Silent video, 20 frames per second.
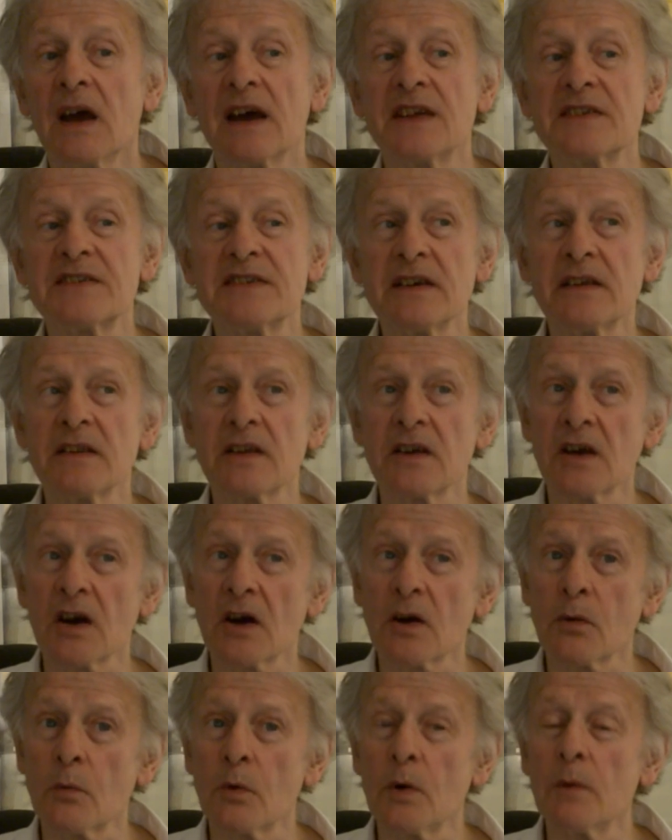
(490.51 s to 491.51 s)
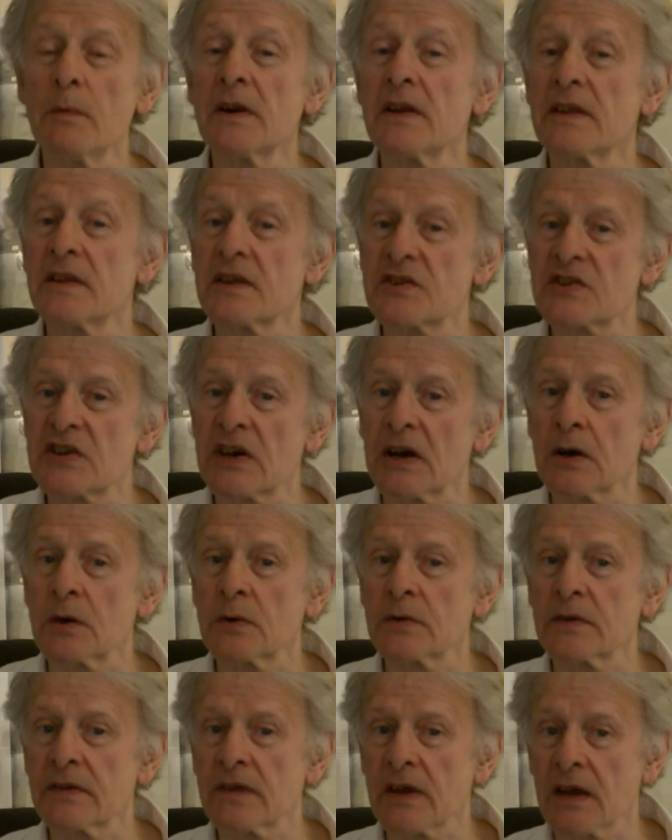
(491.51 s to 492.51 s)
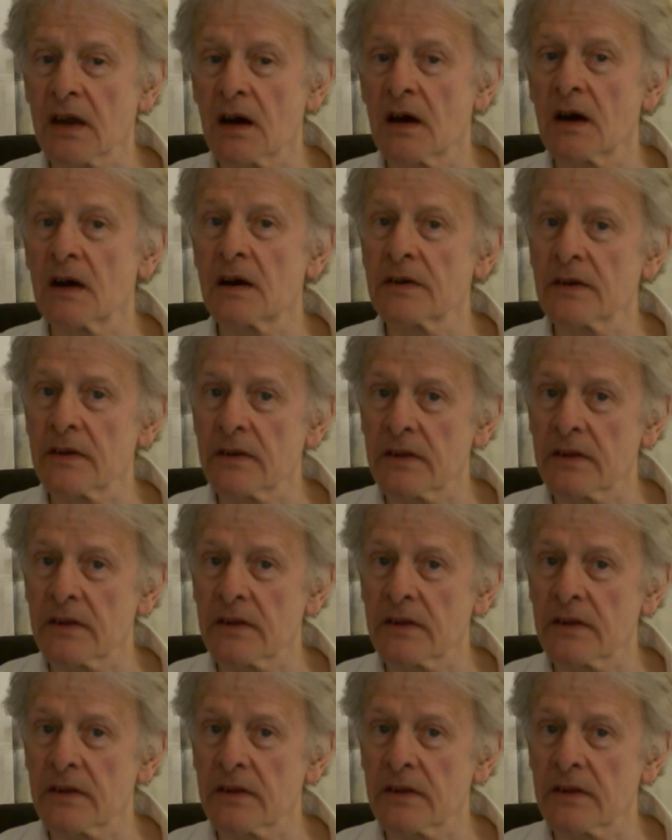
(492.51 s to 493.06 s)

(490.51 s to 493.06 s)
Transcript: and see the young woman and the child and the guard